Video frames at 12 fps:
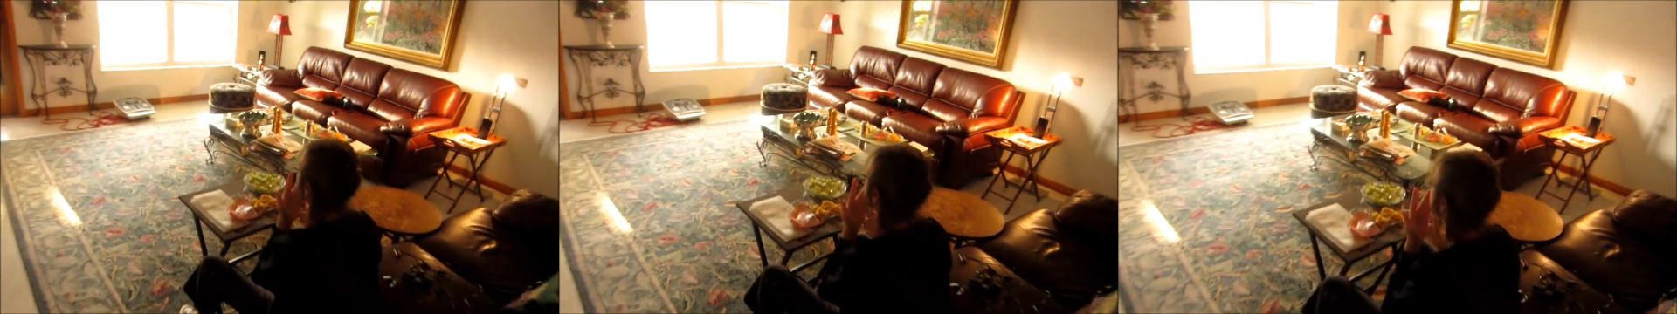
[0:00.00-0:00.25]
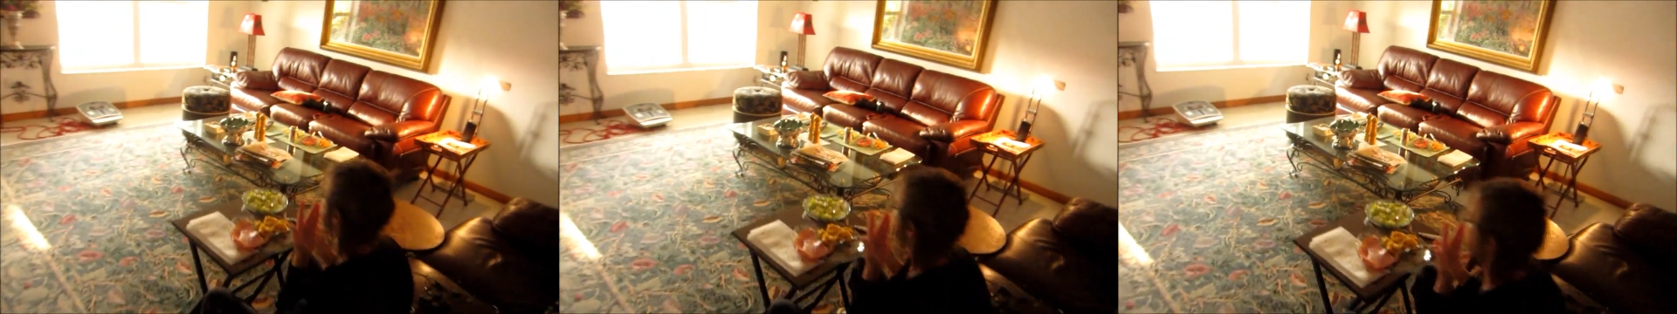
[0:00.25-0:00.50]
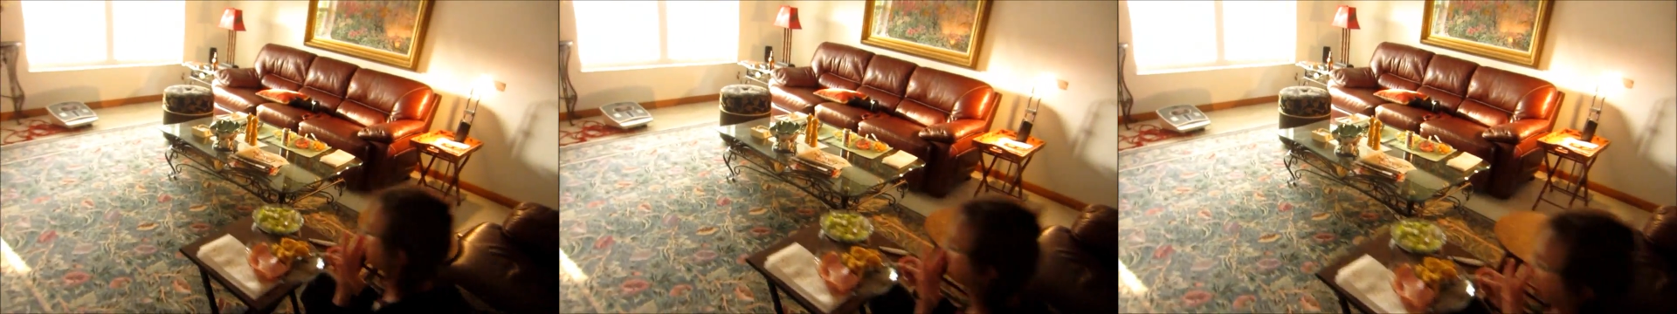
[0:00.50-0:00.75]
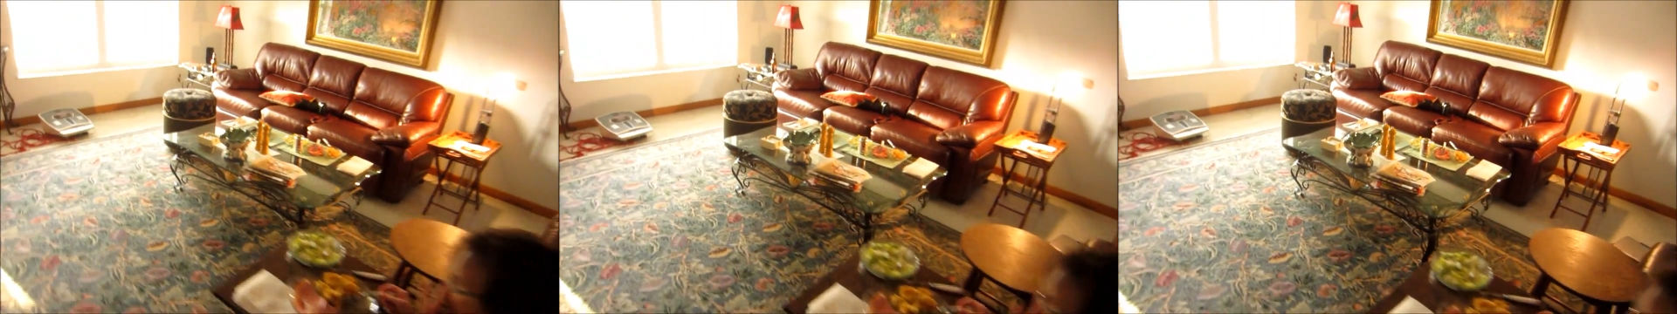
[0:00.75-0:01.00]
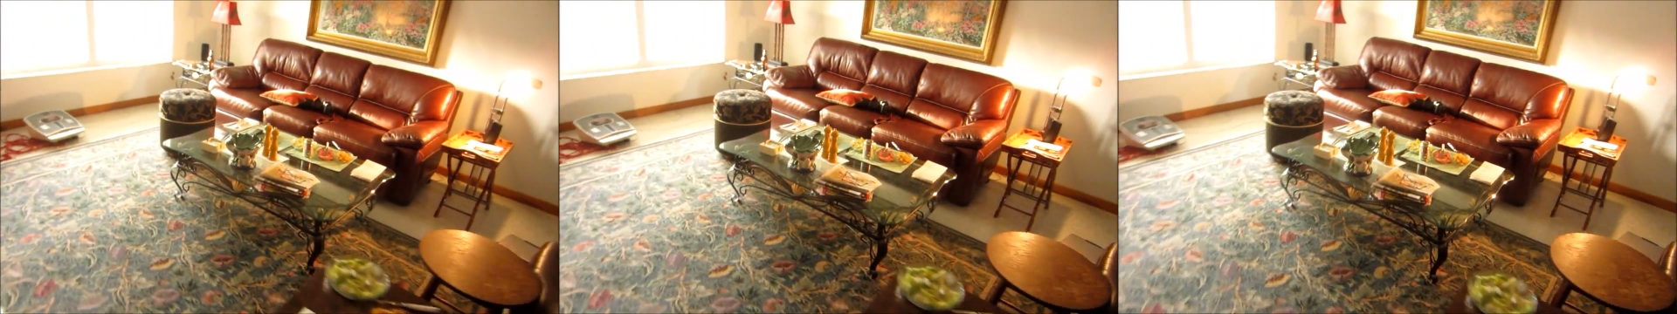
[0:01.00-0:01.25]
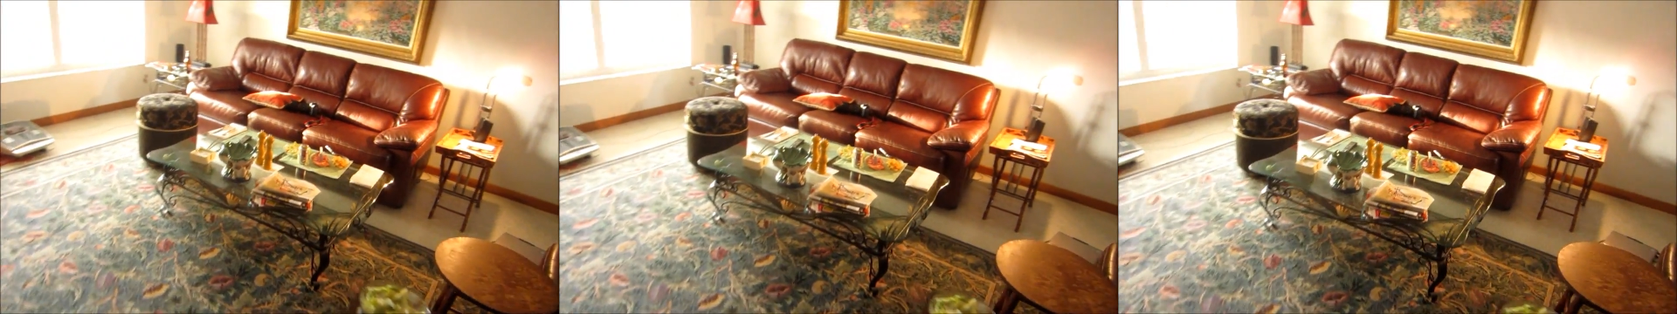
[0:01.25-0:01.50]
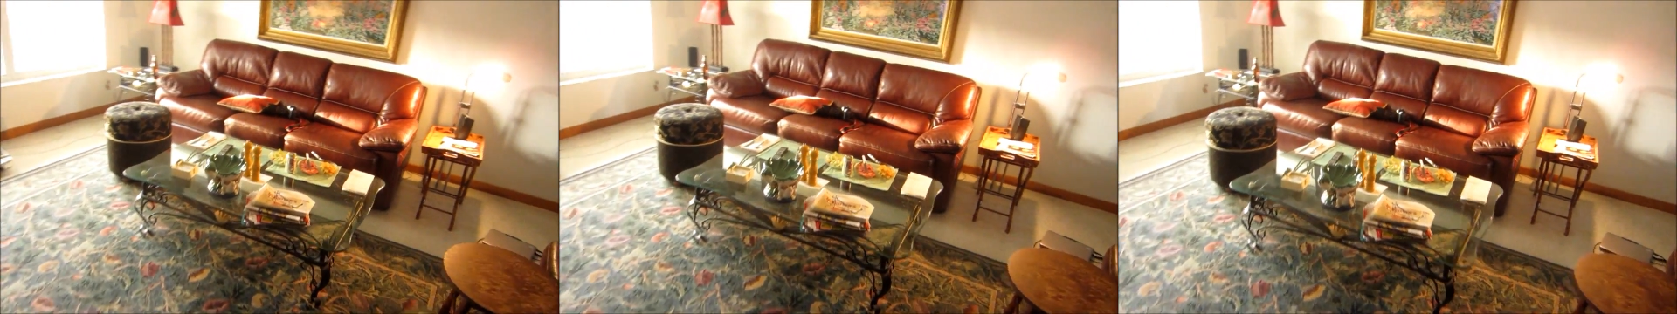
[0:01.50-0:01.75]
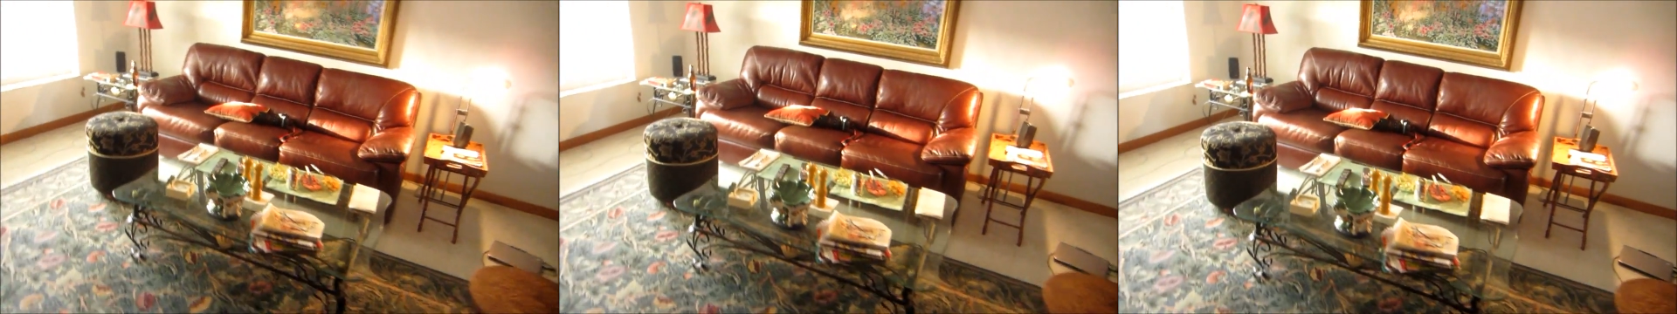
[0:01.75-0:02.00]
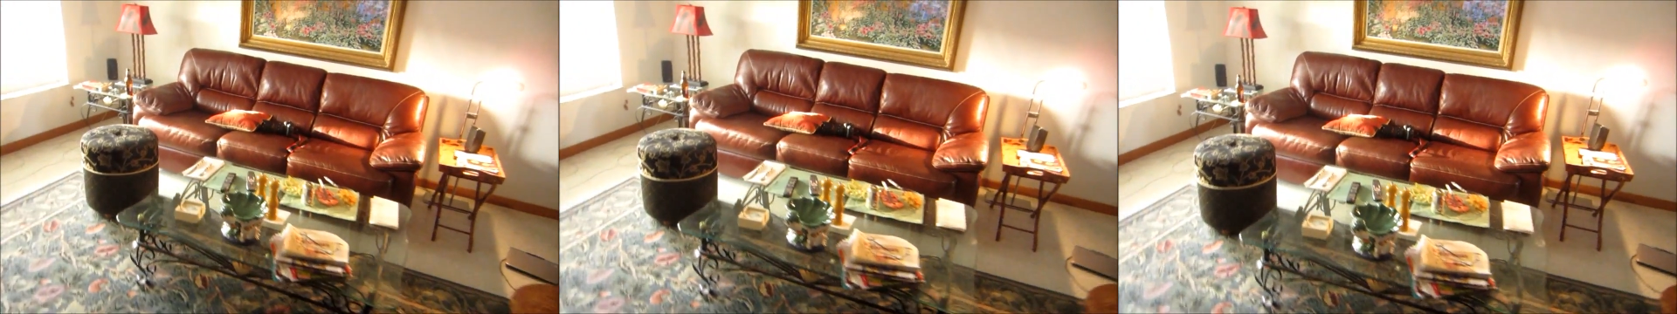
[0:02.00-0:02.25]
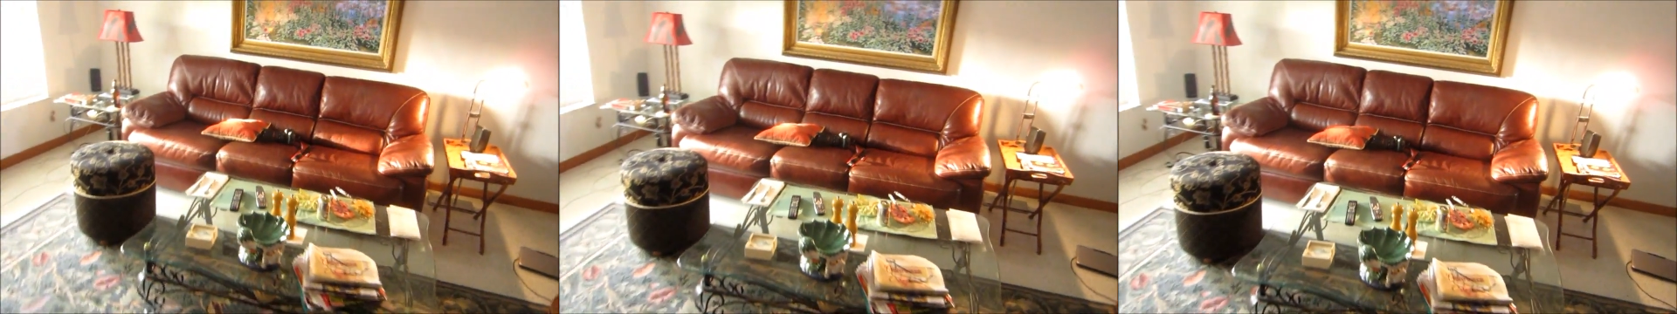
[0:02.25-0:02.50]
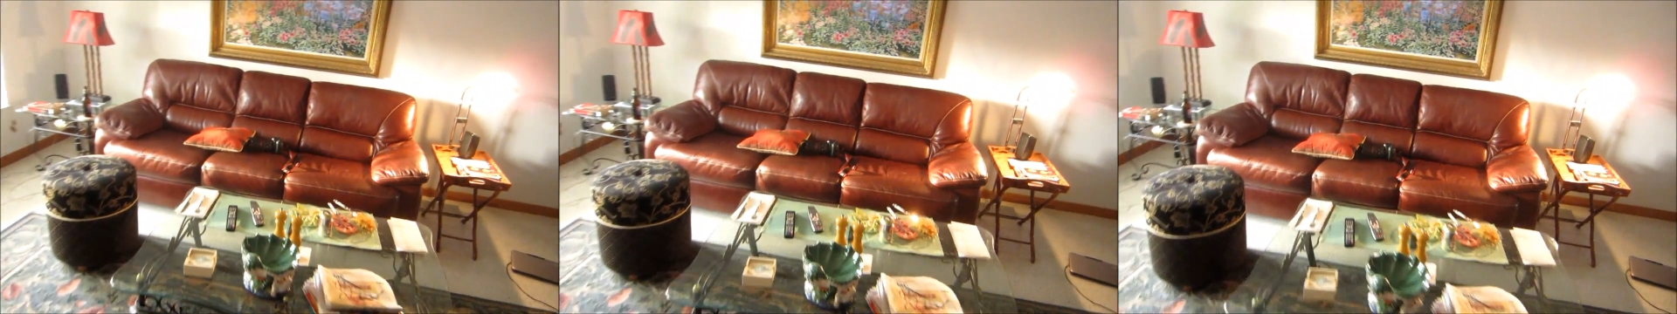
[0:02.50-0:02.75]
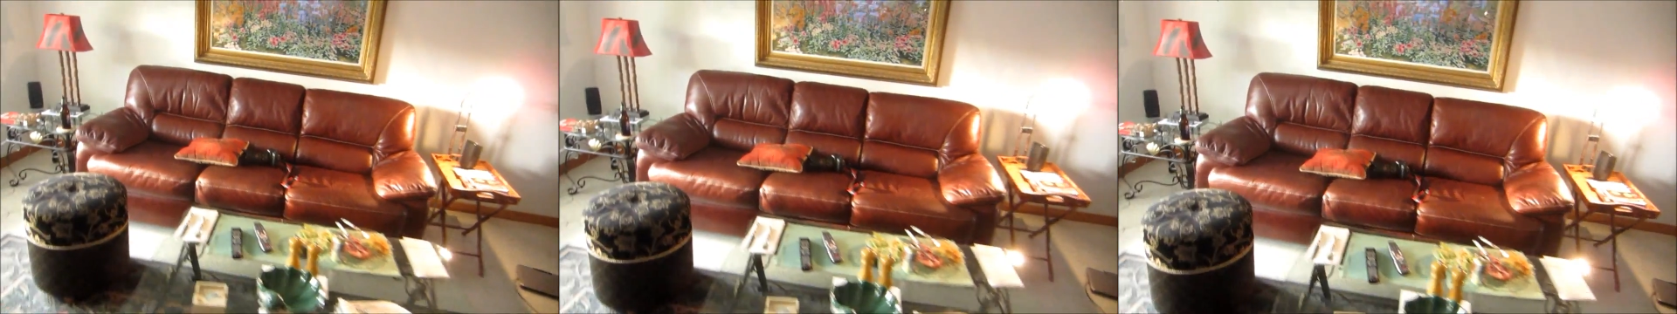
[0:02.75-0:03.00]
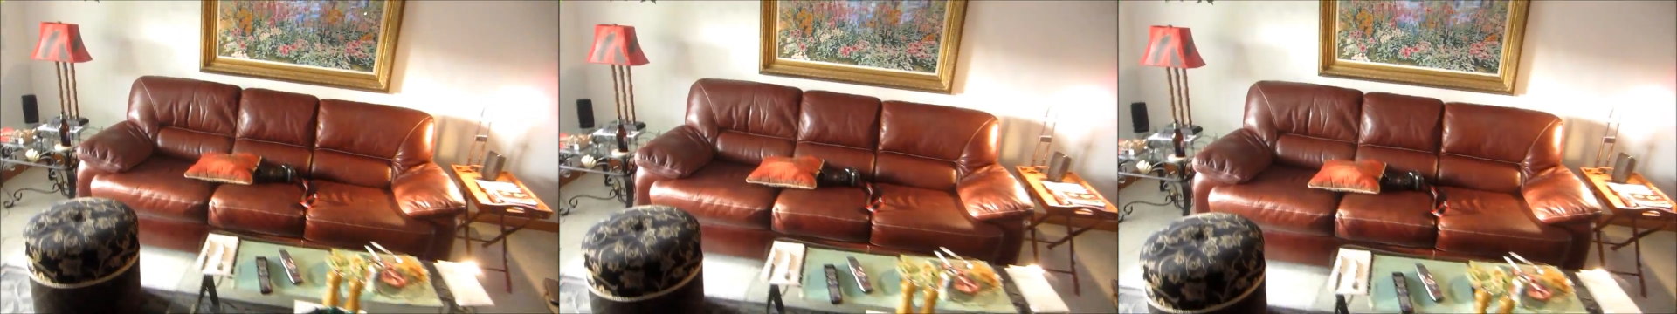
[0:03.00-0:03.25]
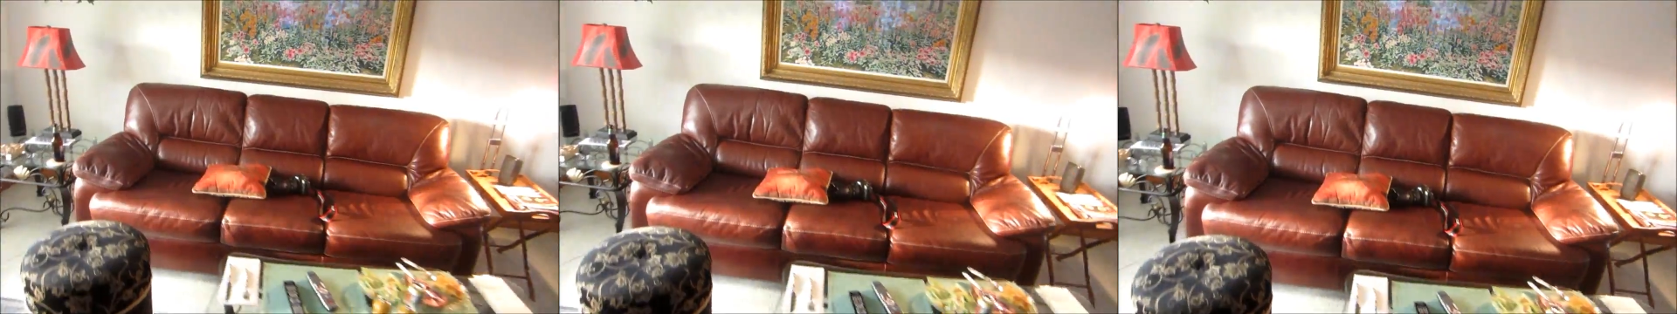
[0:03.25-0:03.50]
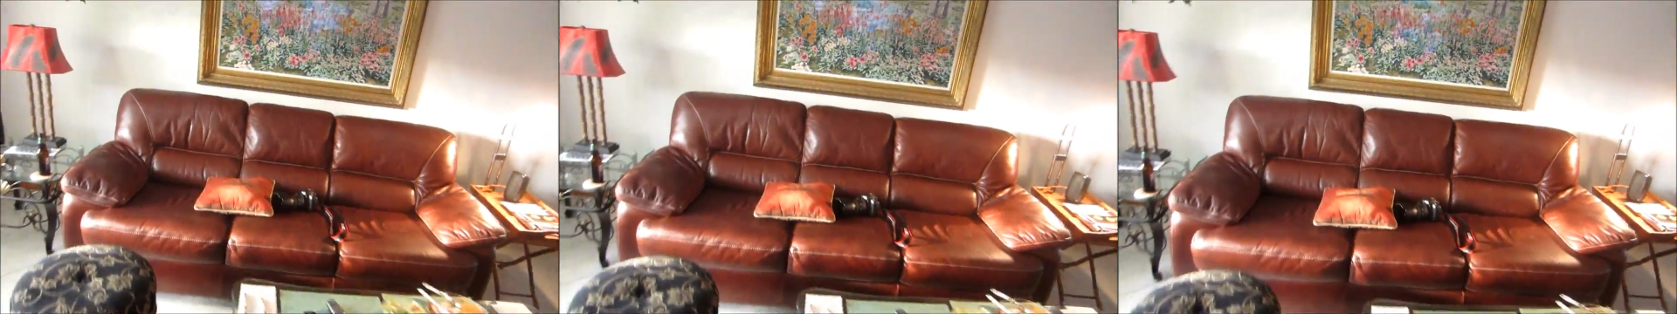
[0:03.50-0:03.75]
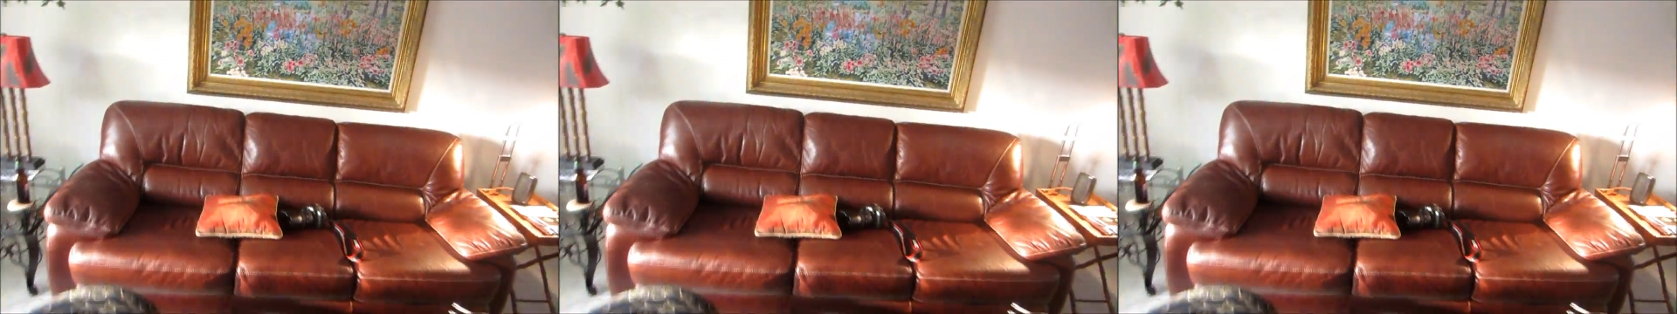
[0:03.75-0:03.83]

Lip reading: [unreadable: no face in view]